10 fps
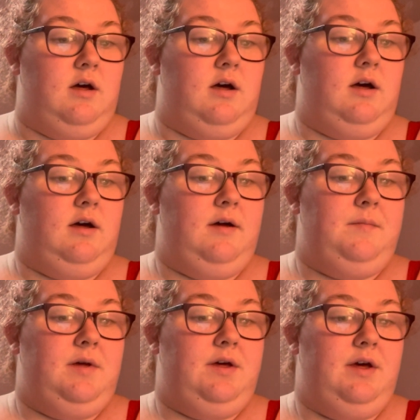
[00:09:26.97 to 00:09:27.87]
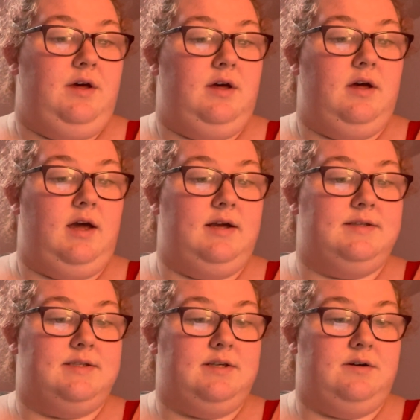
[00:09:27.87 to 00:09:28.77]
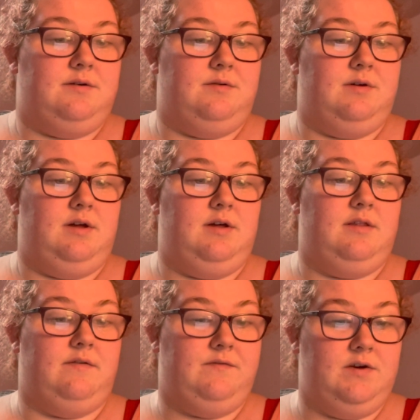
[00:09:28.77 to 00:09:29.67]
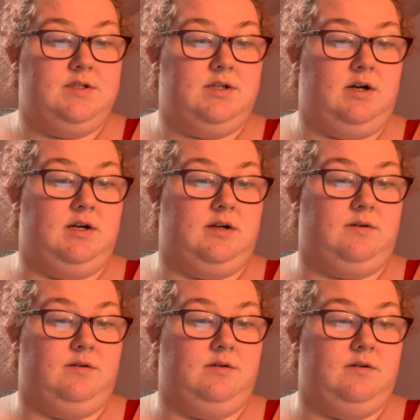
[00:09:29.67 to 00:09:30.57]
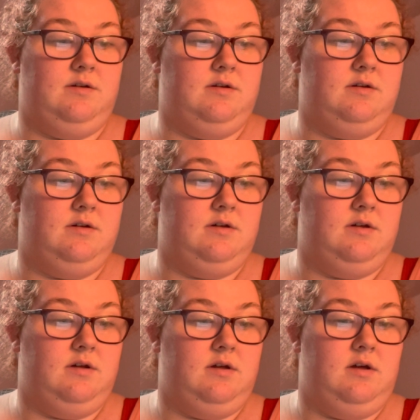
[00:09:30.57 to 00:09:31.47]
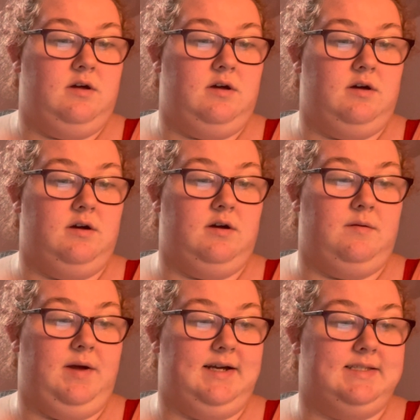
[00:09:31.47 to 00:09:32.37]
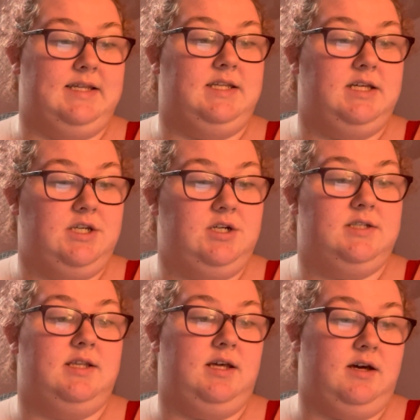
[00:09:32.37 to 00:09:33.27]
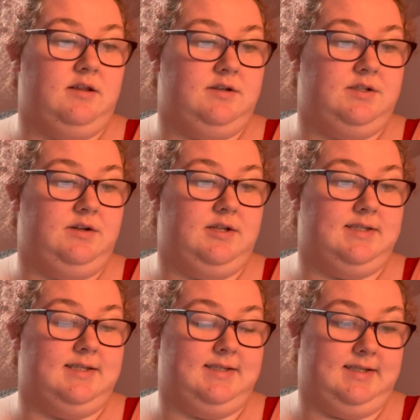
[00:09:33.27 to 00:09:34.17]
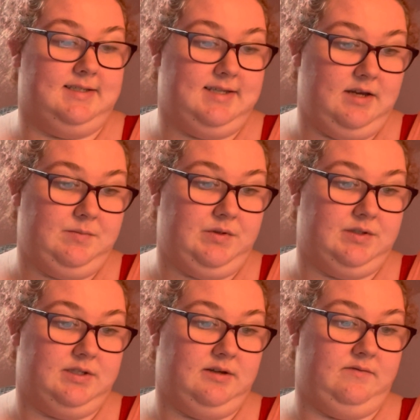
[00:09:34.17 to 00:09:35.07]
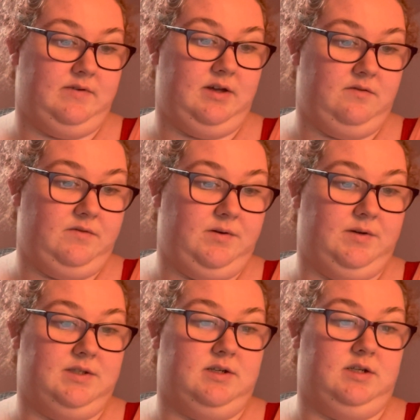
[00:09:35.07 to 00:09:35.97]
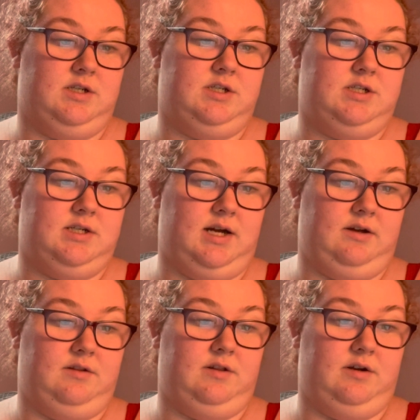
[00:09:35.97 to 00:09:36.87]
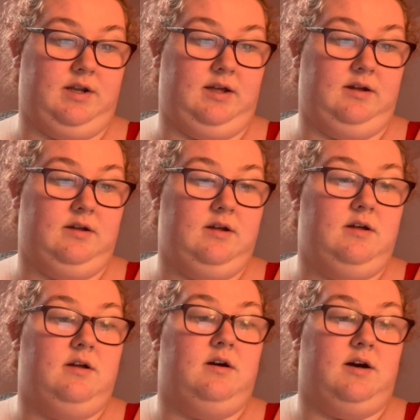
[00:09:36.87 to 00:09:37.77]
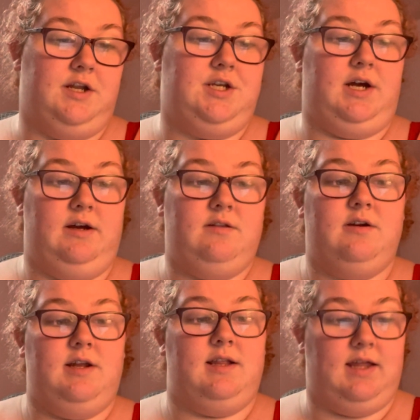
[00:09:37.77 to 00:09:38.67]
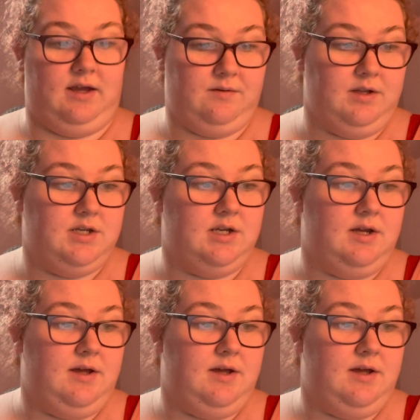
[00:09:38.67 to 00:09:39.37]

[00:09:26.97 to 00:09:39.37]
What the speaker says: And so the first article has the teachers and the other students as examples of influence on a child learning language.